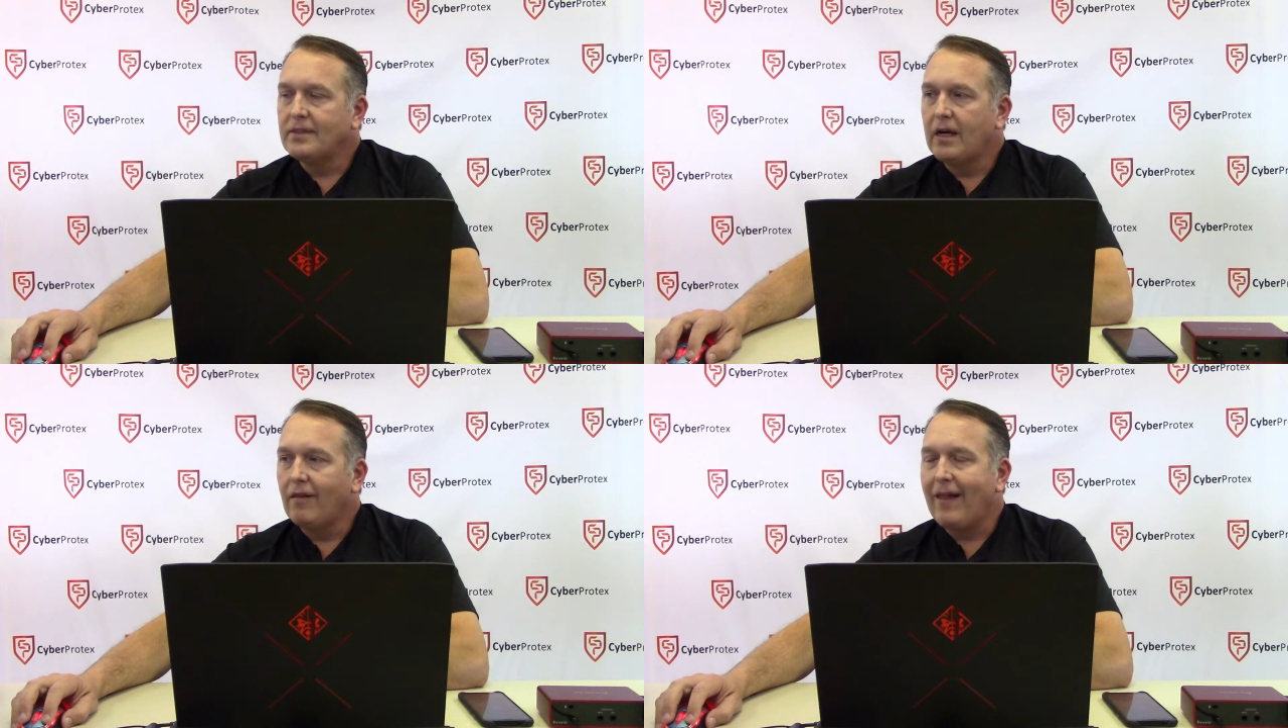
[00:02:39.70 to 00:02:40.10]

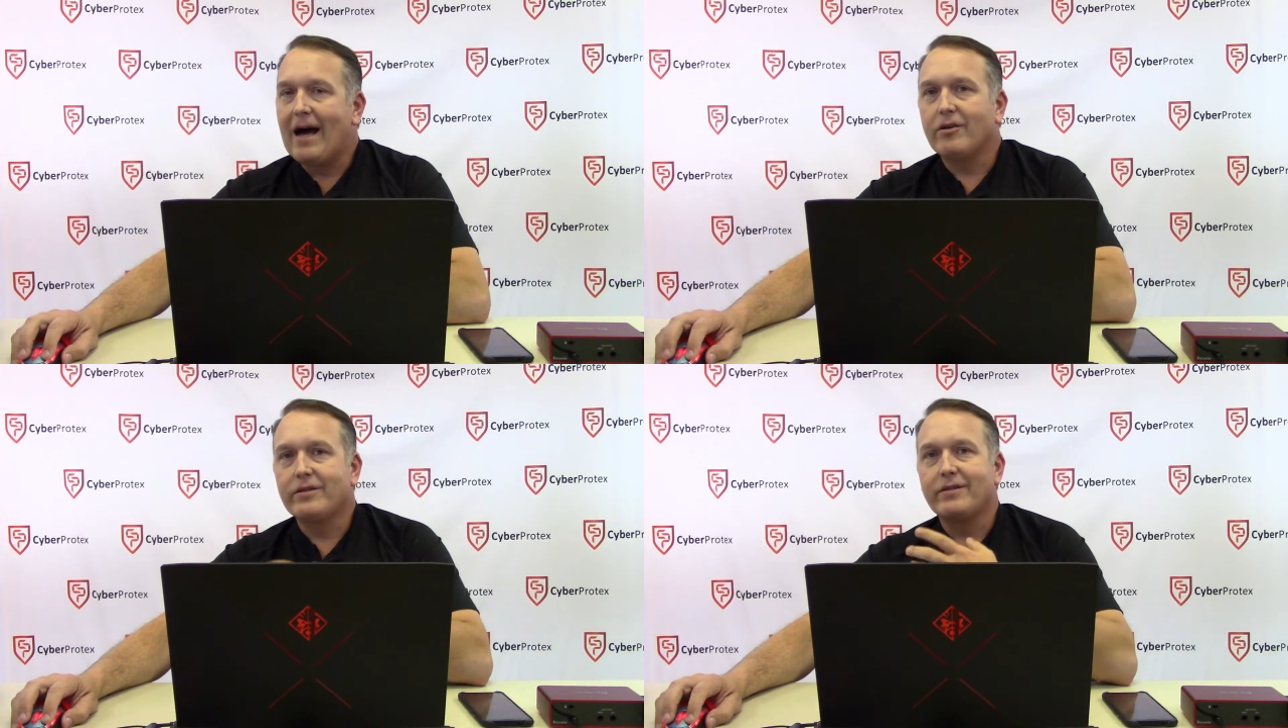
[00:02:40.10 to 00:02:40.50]

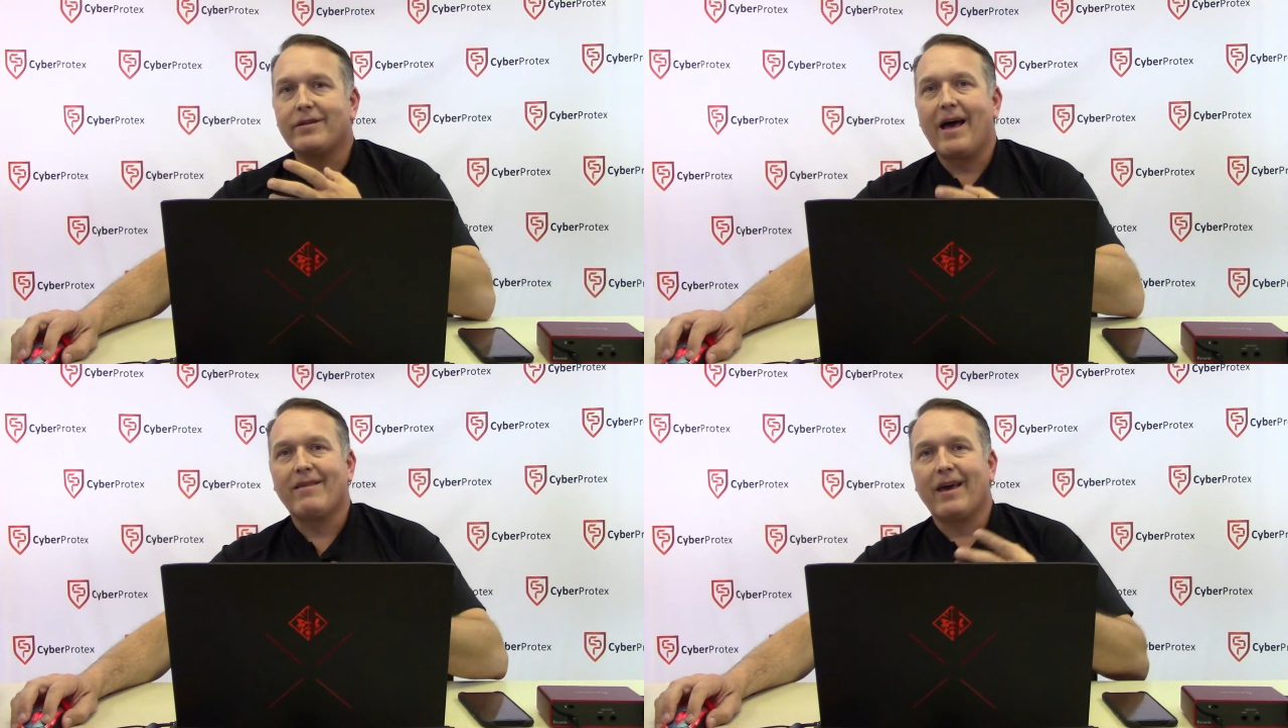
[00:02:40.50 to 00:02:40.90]
allows
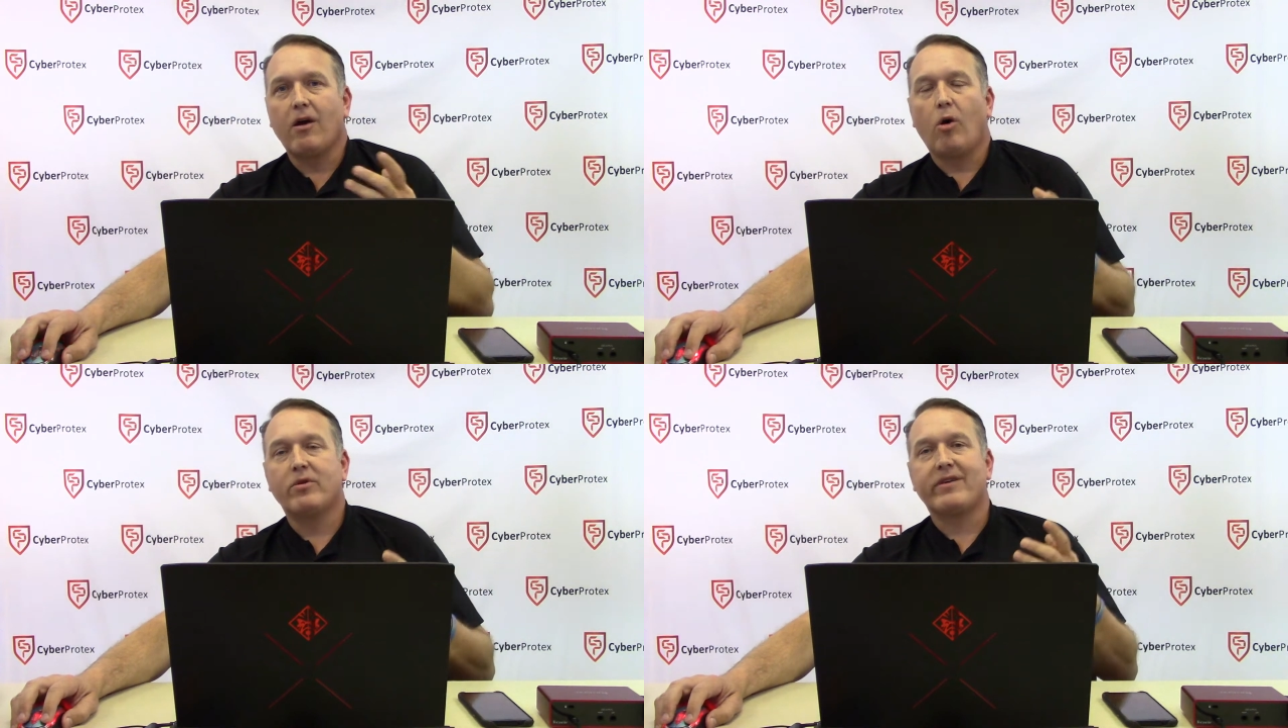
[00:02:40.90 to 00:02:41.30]
us as
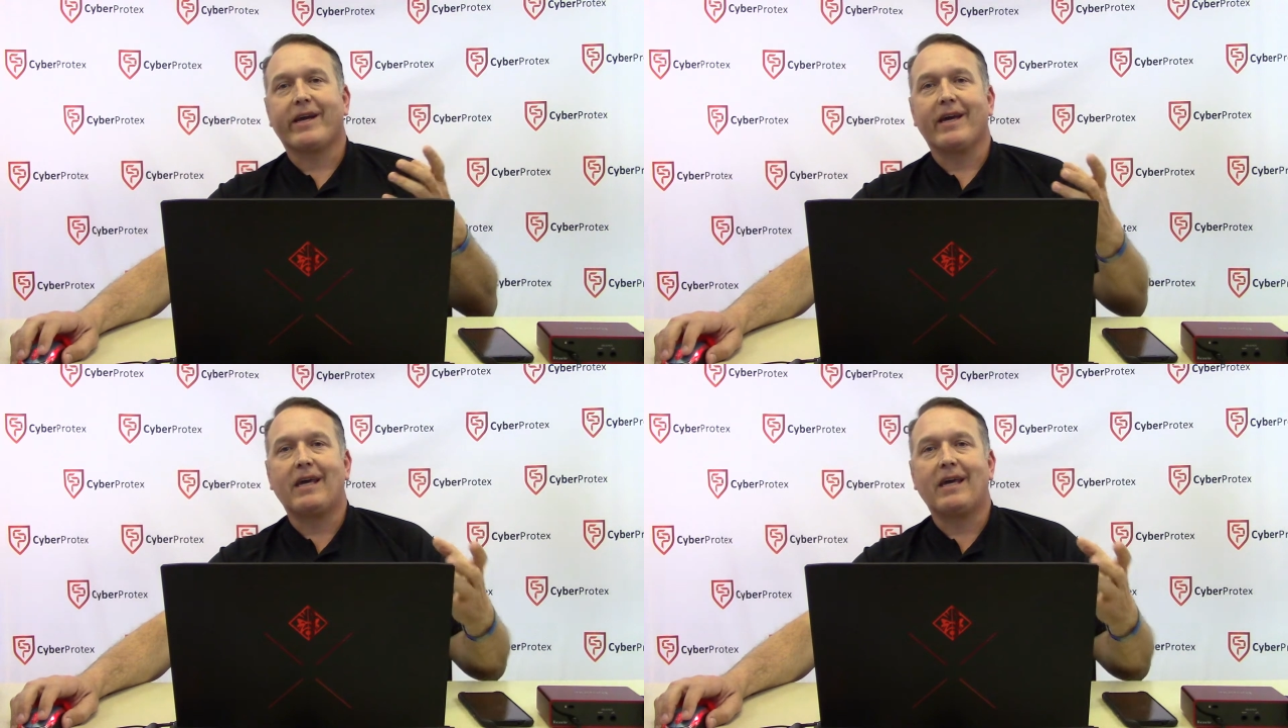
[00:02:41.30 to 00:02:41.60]
almost like a